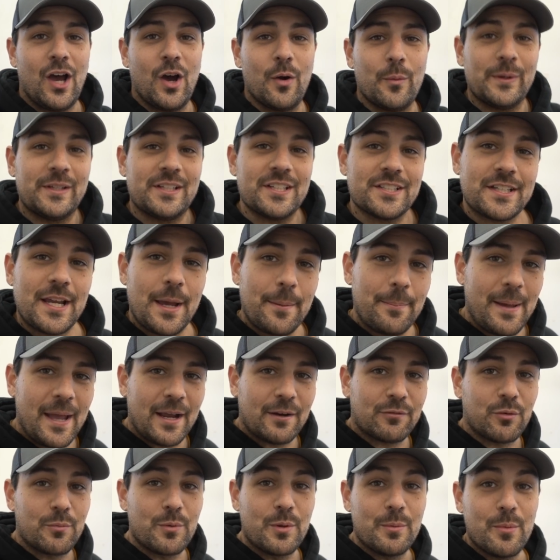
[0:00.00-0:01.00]
uh, we just got
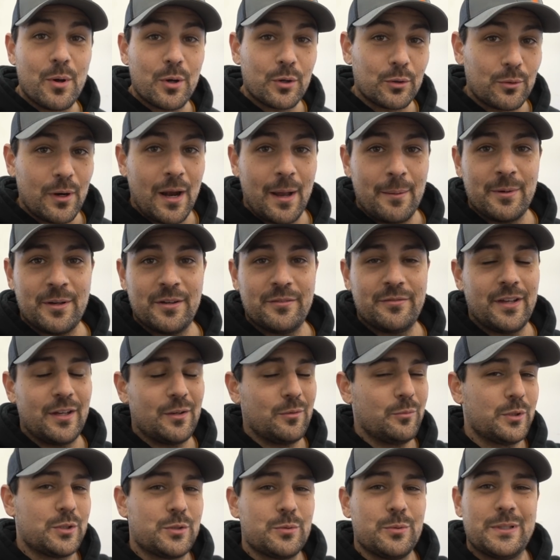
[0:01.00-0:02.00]
back from the Motorama
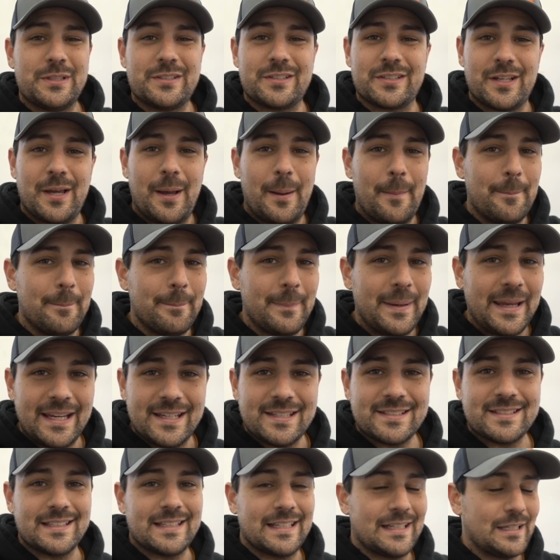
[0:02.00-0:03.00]
event, which was
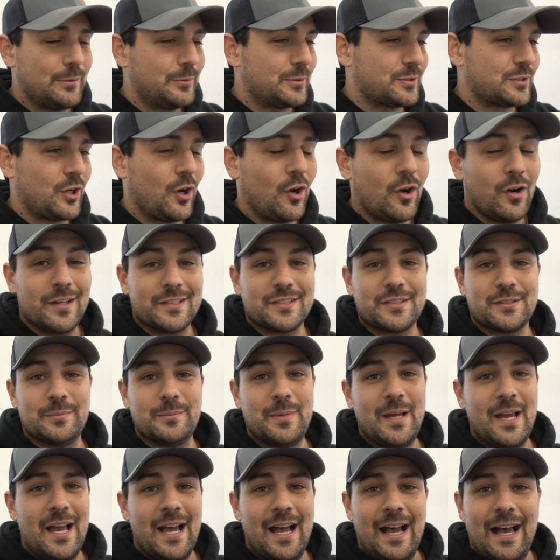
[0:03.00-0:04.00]
amazing. It was
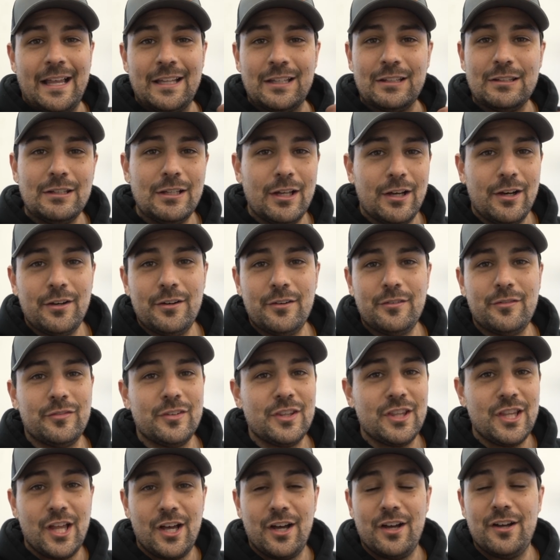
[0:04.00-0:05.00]
awesome. I
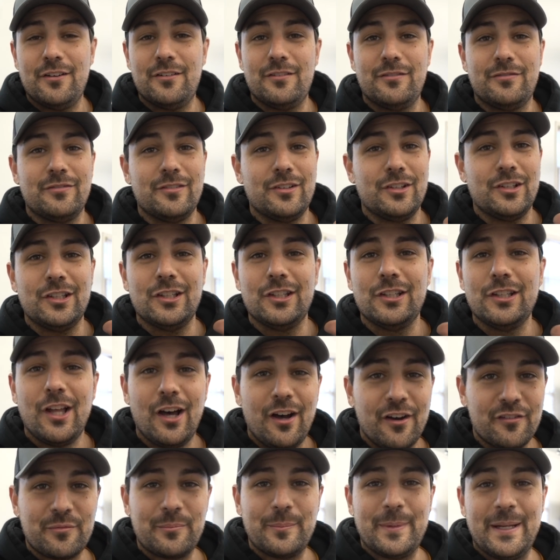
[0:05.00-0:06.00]
love, love
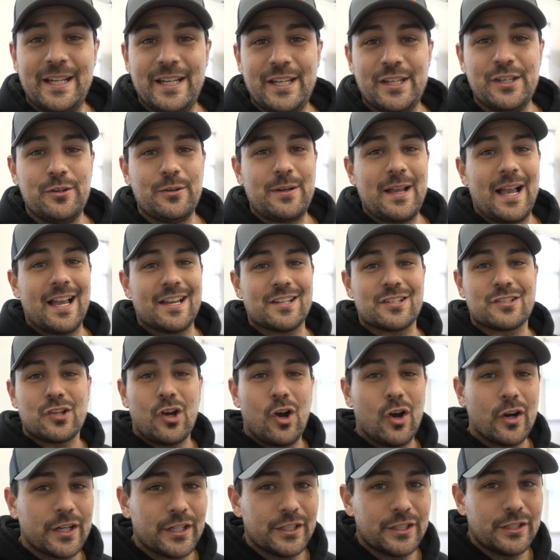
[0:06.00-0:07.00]
Love meeting you guys,
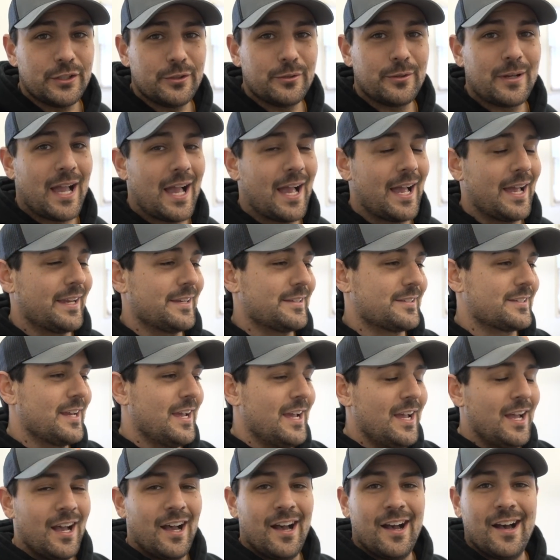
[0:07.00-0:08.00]
talking to you guys,
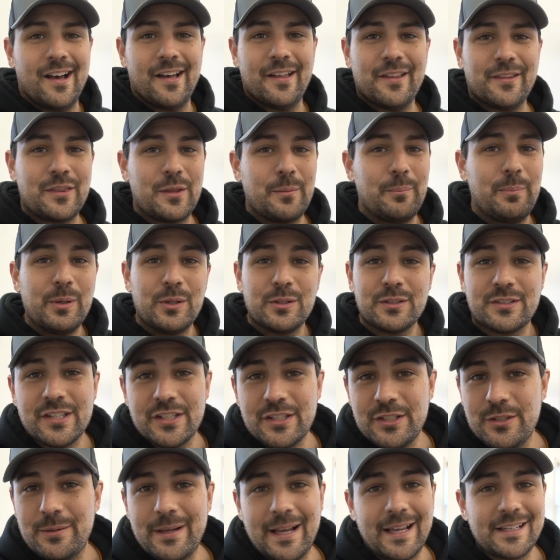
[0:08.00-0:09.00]
uh, the builds
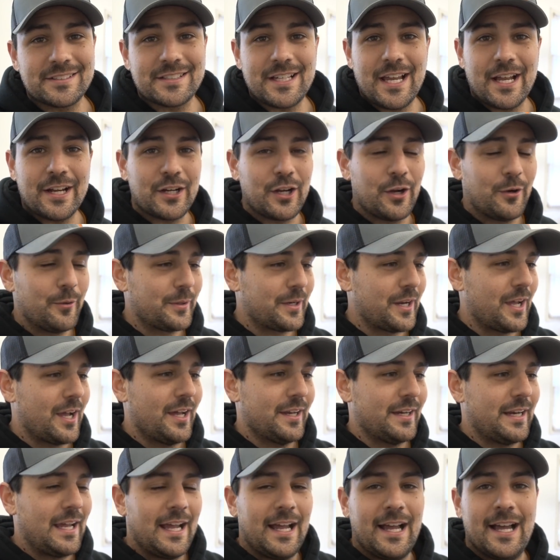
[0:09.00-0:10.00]
that you guys got going
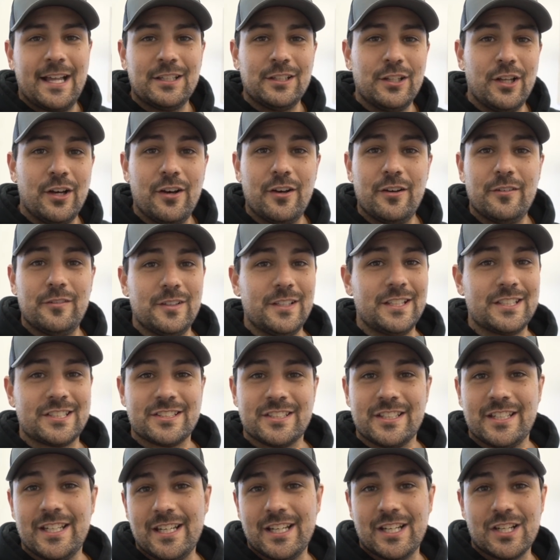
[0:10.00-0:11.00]
on. I, I, love
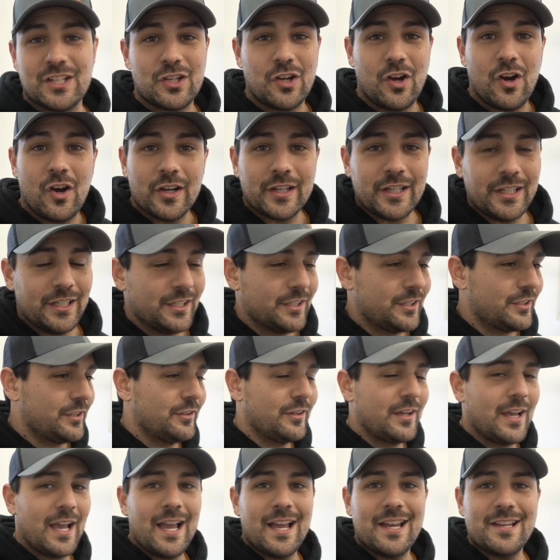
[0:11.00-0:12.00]
listening and talking to
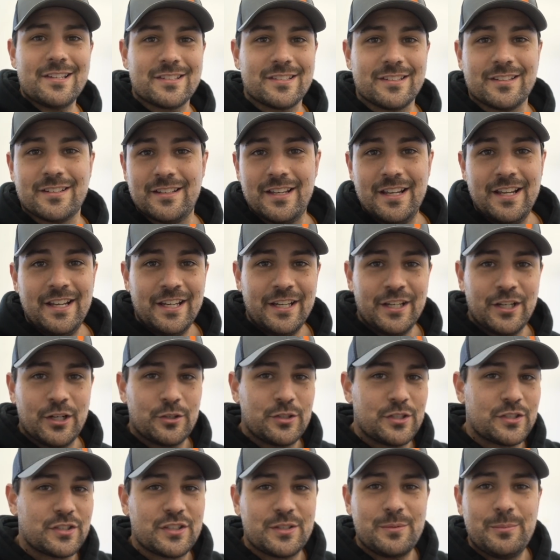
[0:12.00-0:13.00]
you guys and, you know,
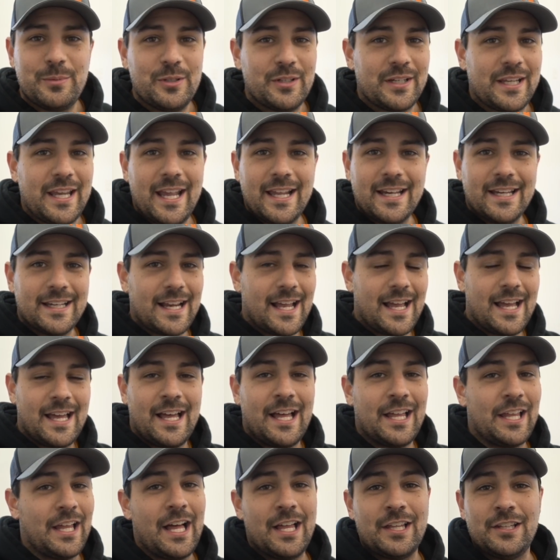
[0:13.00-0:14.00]
just communicating. I,
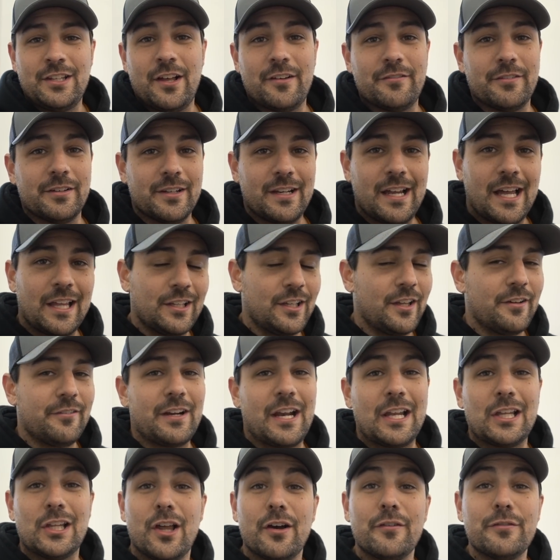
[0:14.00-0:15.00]
I love it. I love it.
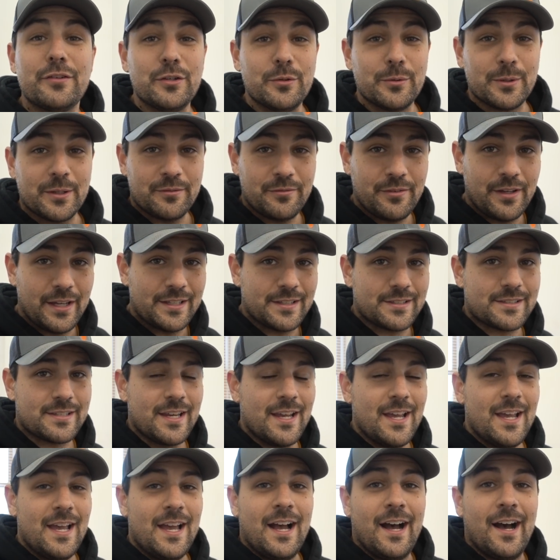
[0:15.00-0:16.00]
I love doing events.
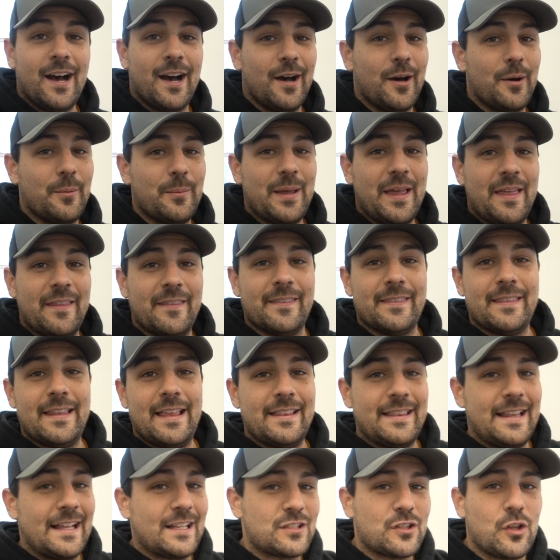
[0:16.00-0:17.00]
Um, and,
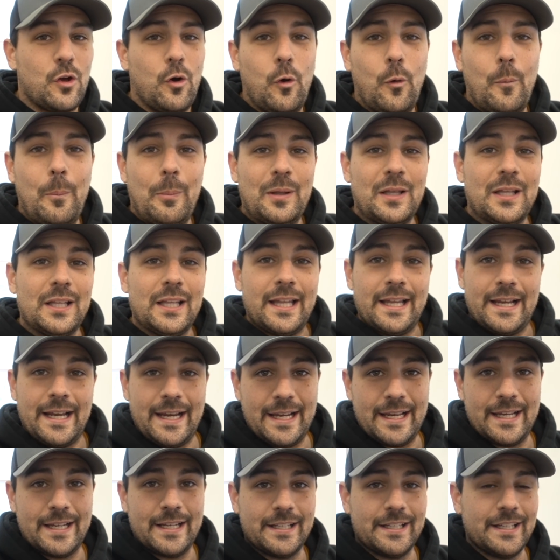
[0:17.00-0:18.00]
and that's the whole
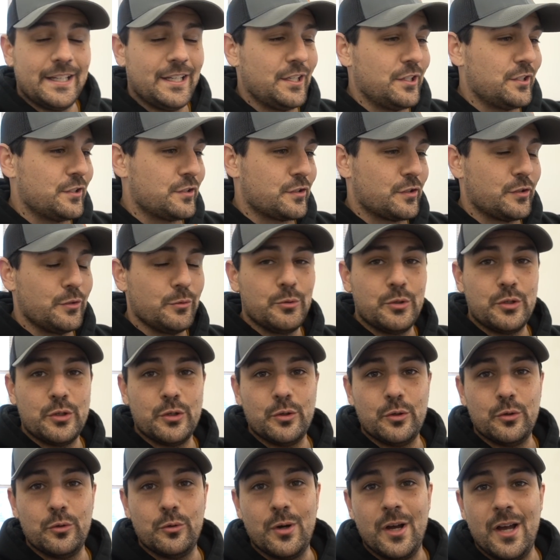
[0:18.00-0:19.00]
plan is to
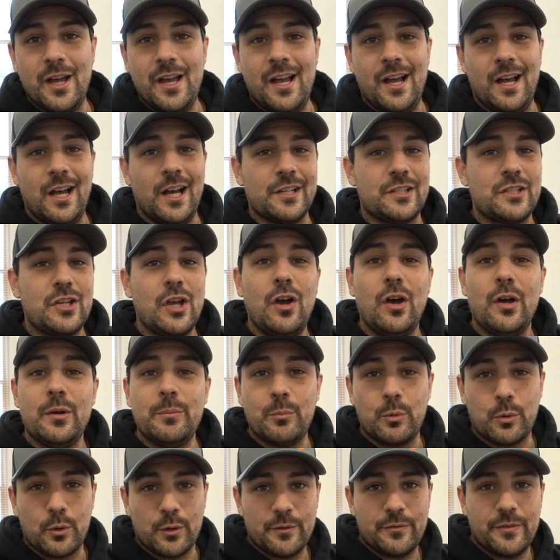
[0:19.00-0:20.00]
do a
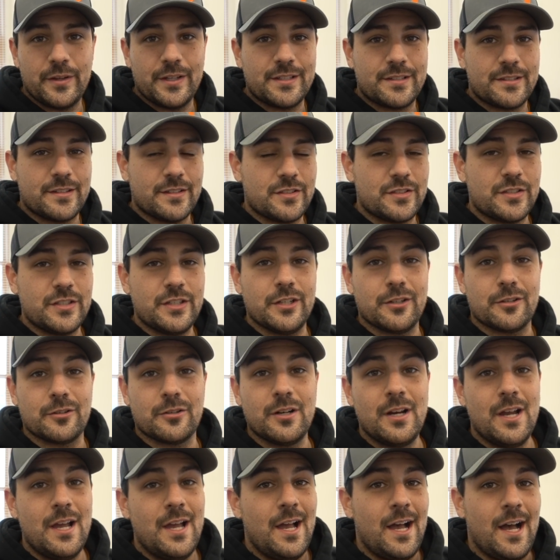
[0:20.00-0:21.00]
ton more events this
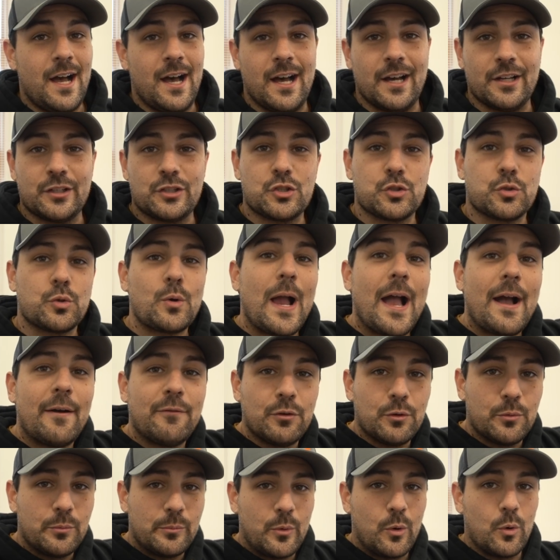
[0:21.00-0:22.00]
year, uh,
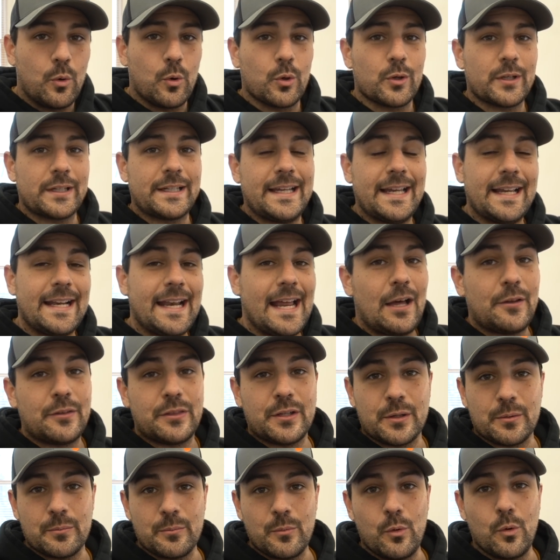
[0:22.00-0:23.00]
travel more, get out
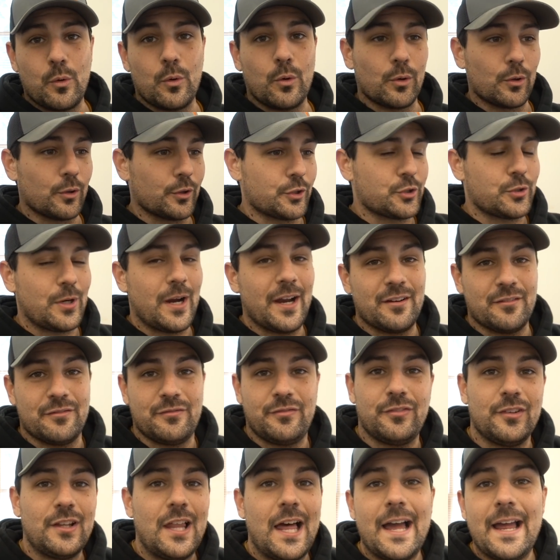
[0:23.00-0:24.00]
there more, try and
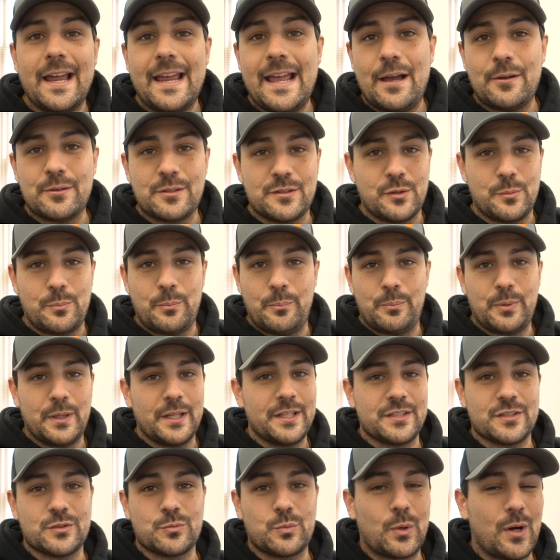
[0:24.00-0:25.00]
fly out to
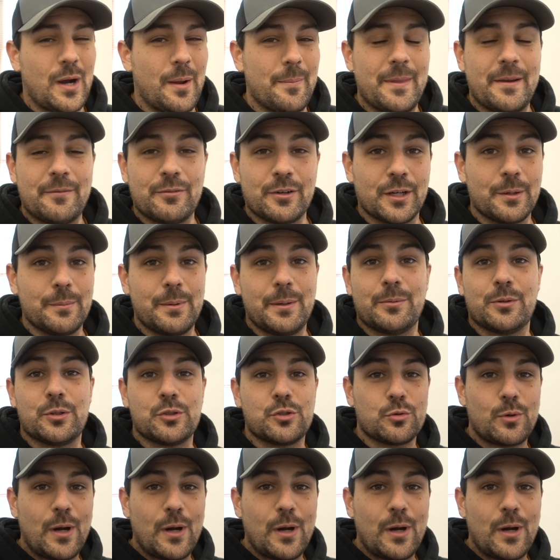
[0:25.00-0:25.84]
places where I'm never going to be able to